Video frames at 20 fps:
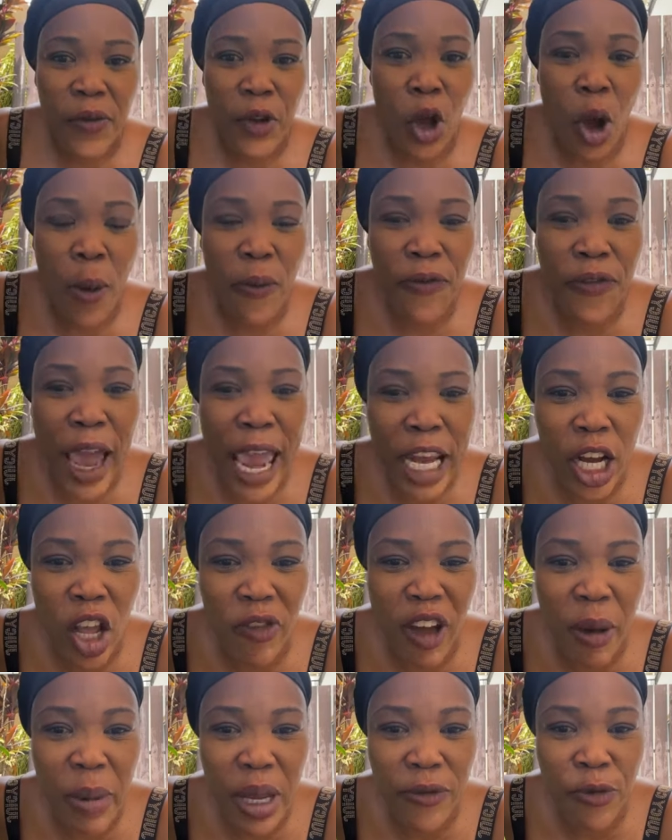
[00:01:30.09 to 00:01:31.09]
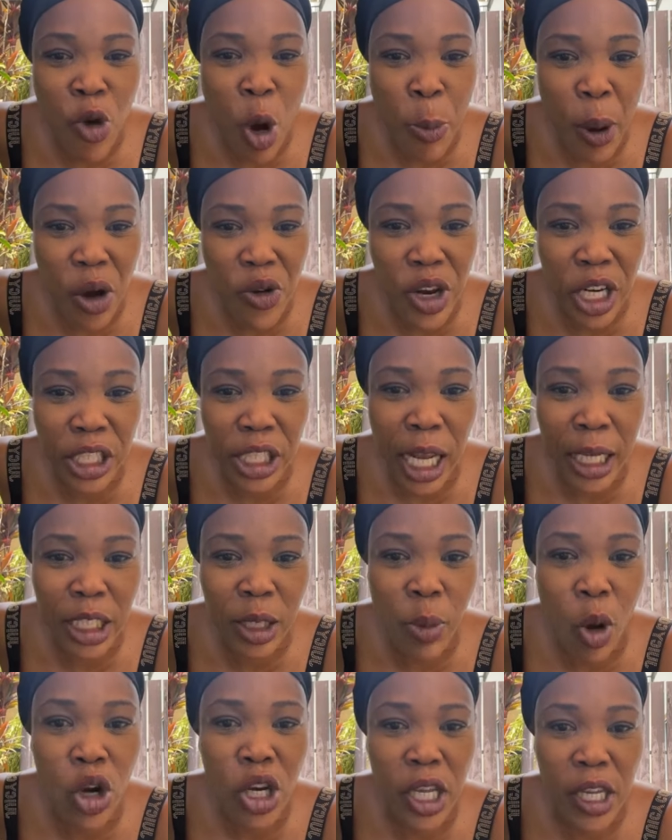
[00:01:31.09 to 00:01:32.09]
To come fight government for
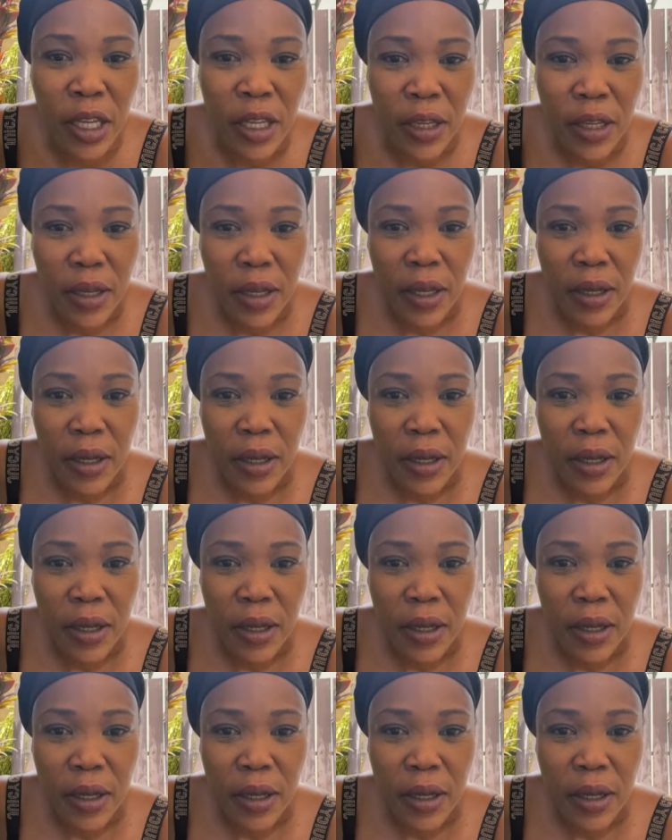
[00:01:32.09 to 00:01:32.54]
reparations money.